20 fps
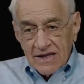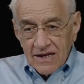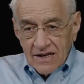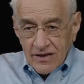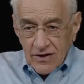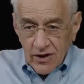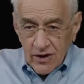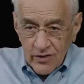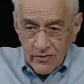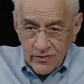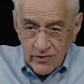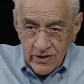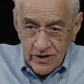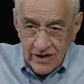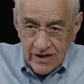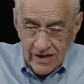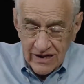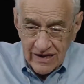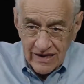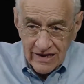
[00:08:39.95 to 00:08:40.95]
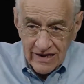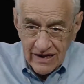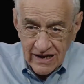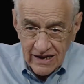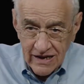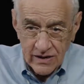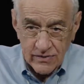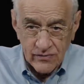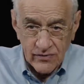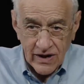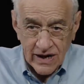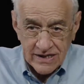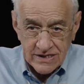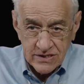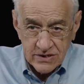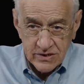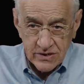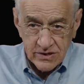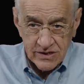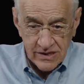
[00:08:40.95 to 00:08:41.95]
at Harvard an
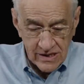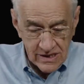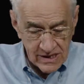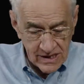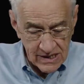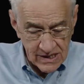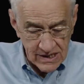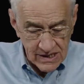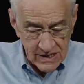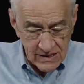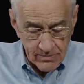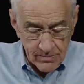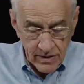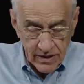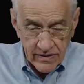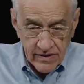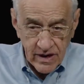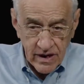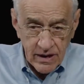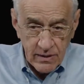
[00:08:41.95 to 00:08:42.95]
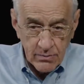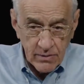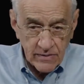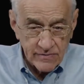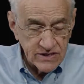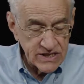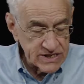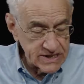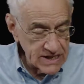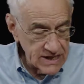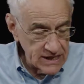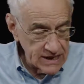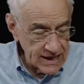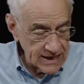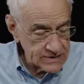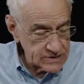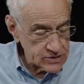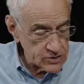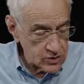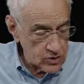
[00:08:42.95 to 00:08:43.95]
advisor by the name of C.
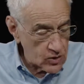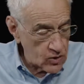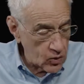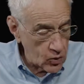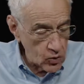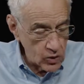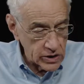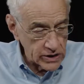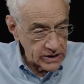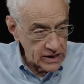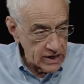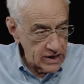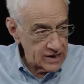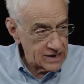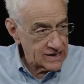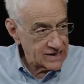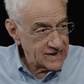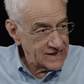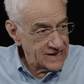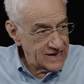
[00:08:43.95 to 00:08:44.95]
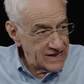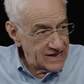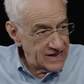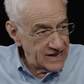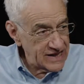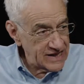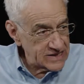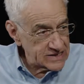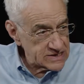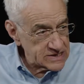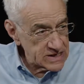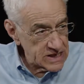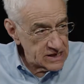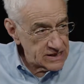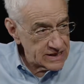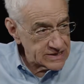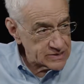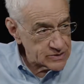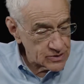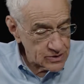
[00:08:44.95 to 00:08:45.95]
Lester Hogan. And C.
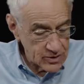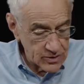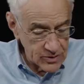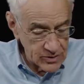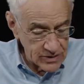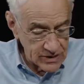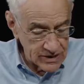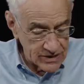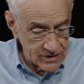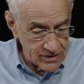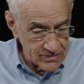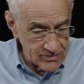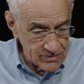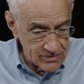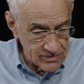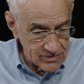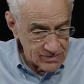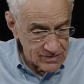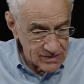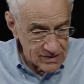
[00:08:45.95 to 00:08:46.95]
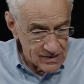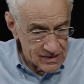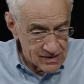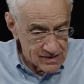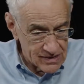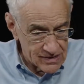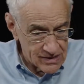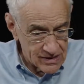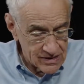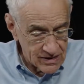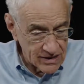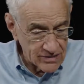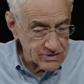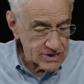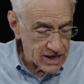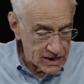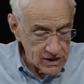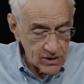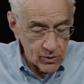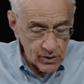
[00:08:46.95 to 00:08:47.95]
Lester Hogan, I'll
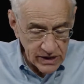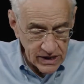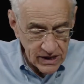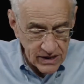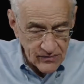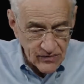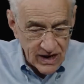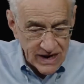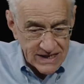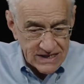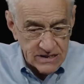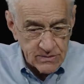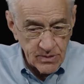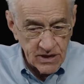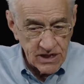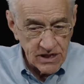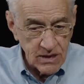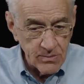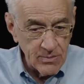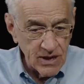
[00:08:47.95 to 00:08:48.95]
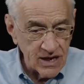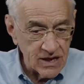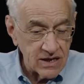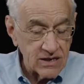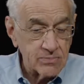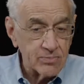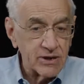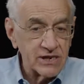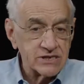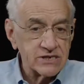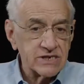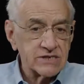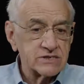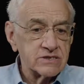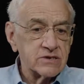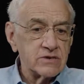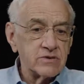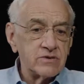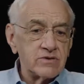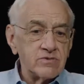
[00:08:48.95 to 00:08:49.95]
tell you what he advised me in a minute, but just
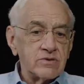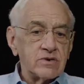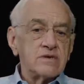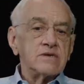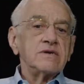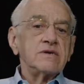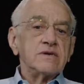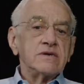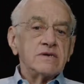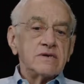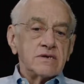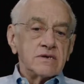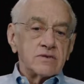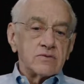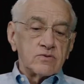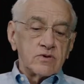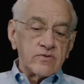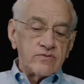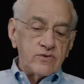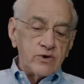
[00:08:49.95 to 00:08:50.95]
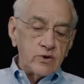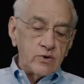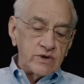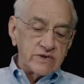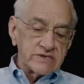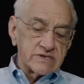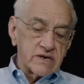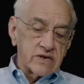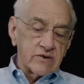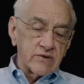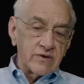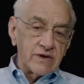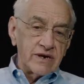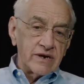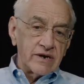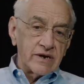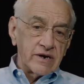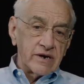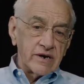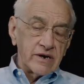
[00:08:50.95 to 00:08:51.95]
to review his
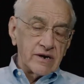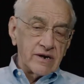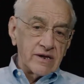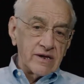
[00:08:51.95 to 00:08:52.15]
career,